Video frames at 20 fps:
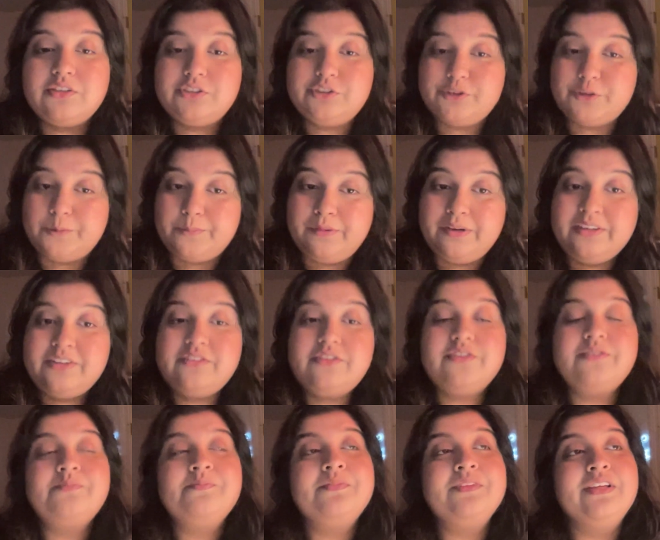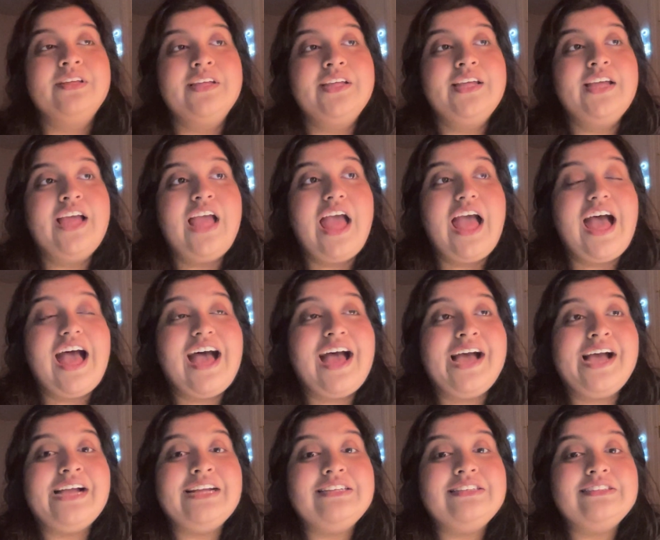turbulent.
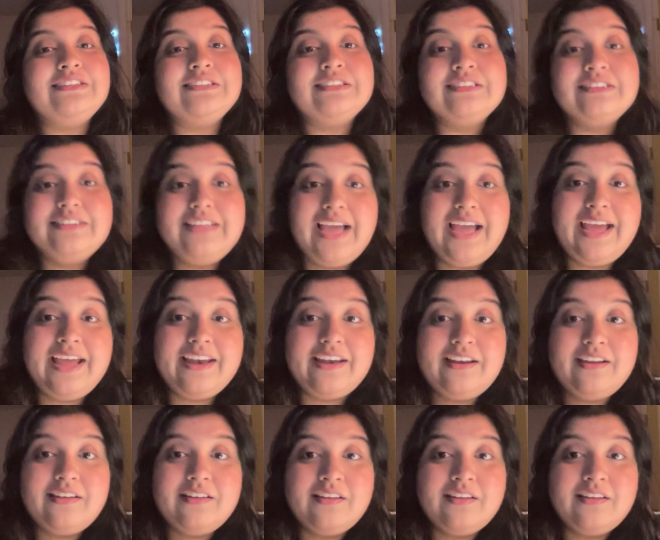And then